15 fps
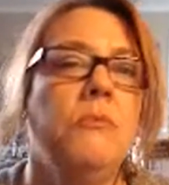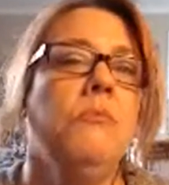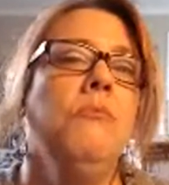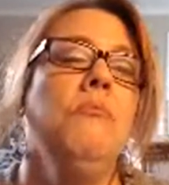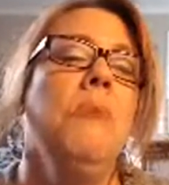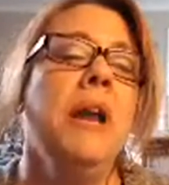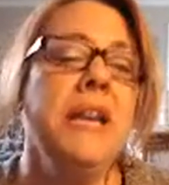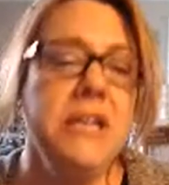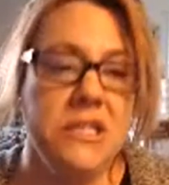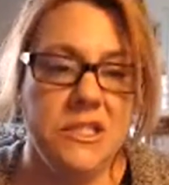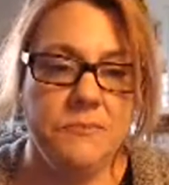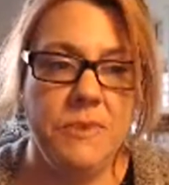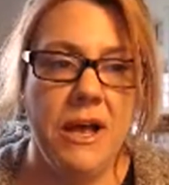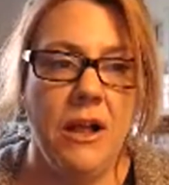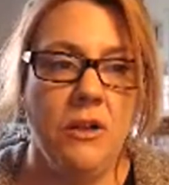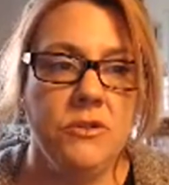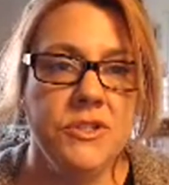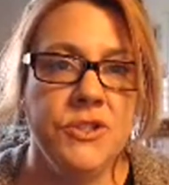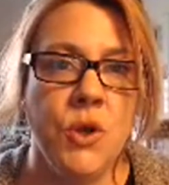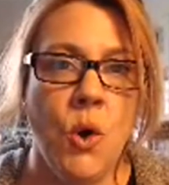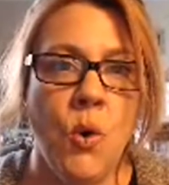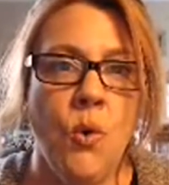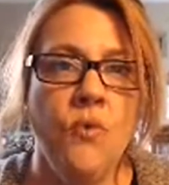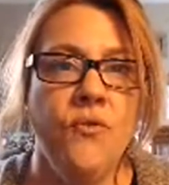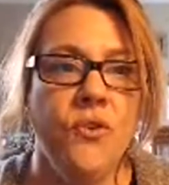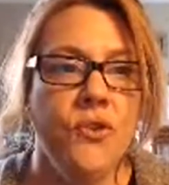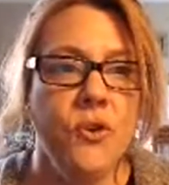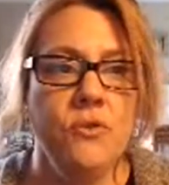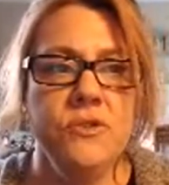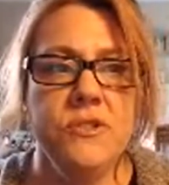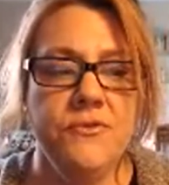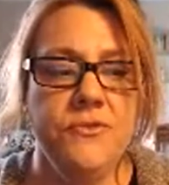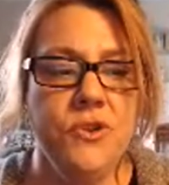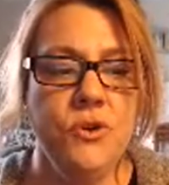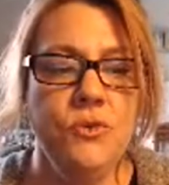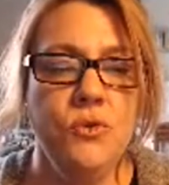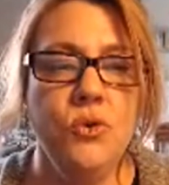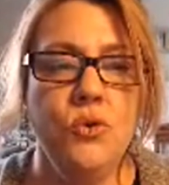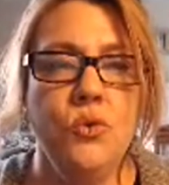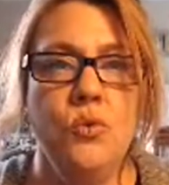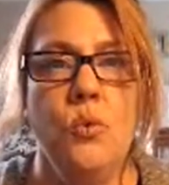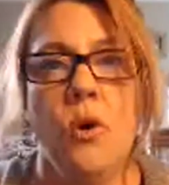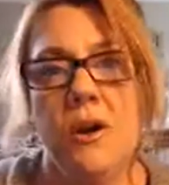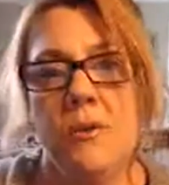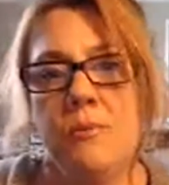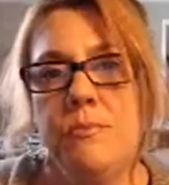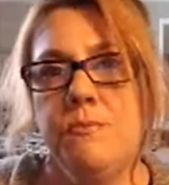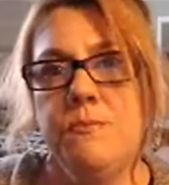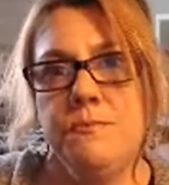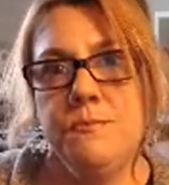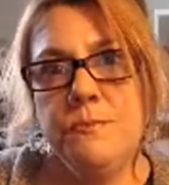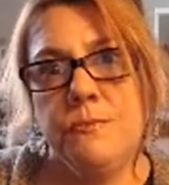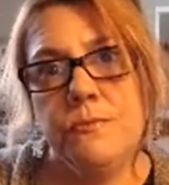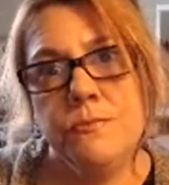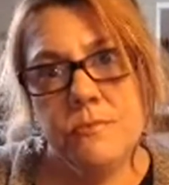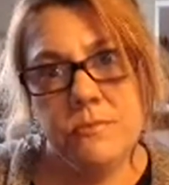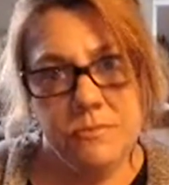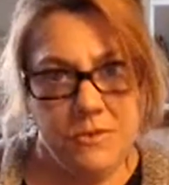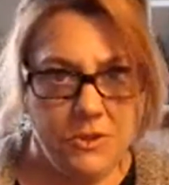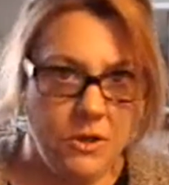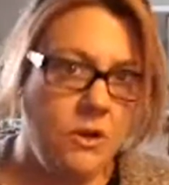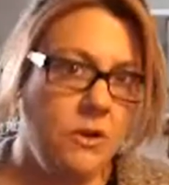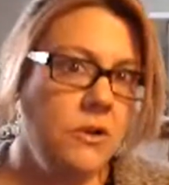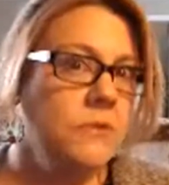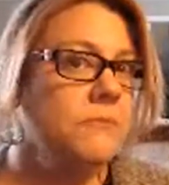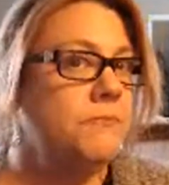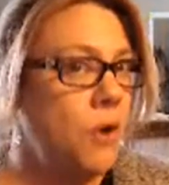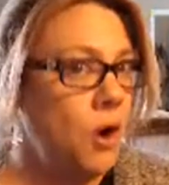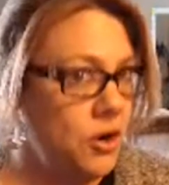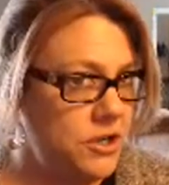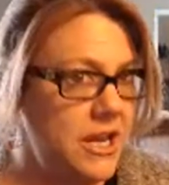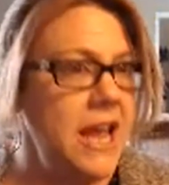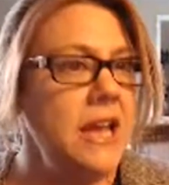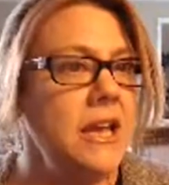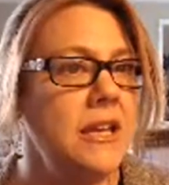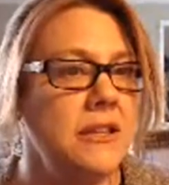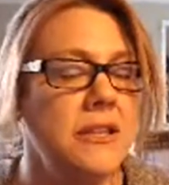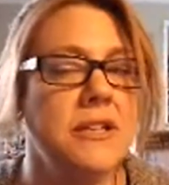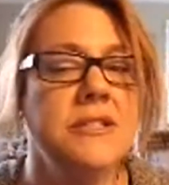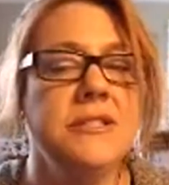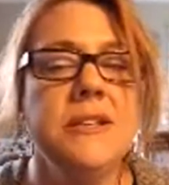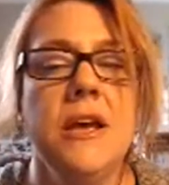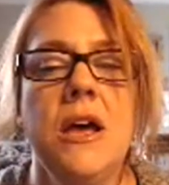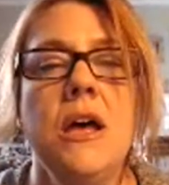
money spell. So for those of you who want to partake in this,